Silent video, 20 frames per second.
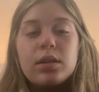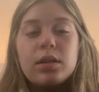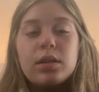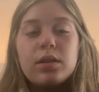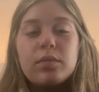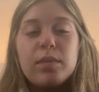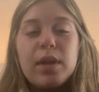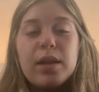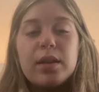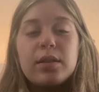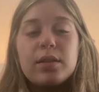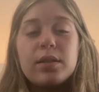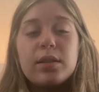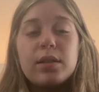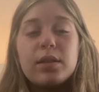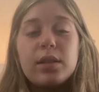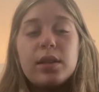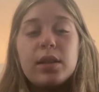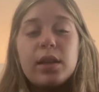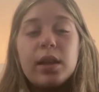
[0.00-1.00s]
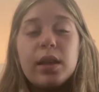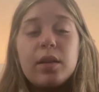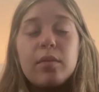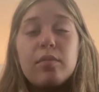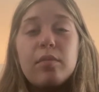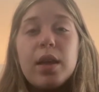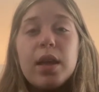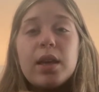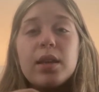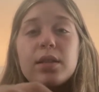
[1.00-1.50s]
basically like
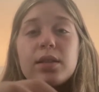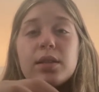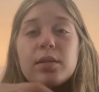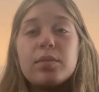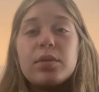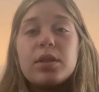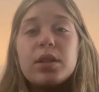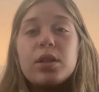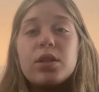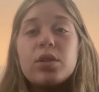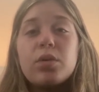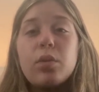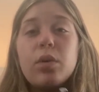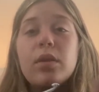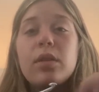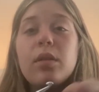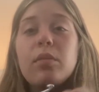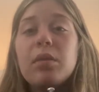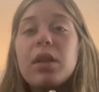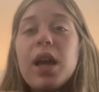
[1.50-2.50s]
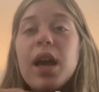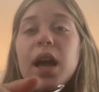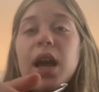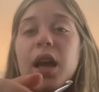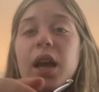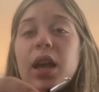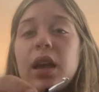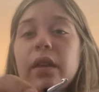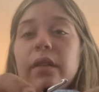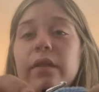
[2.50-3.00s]
make a slip stitch with the
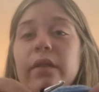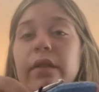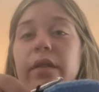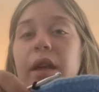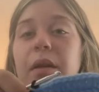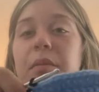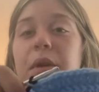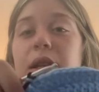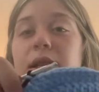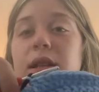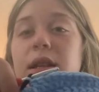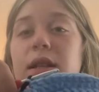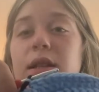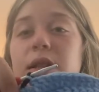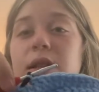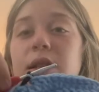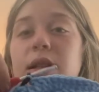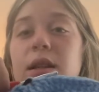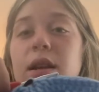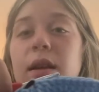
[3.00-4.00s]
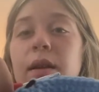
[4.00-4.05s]
black, if that makes sense.